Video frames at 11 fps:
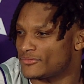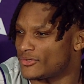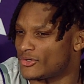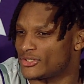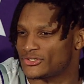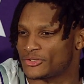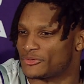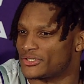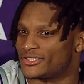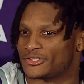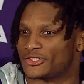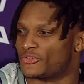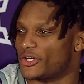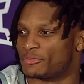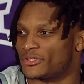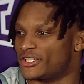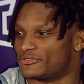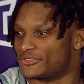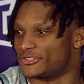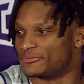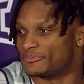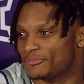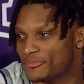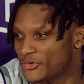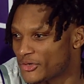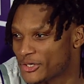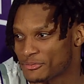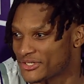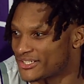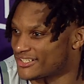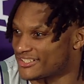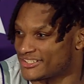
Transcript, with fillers: Oh, he's gonna be a great player for a great player.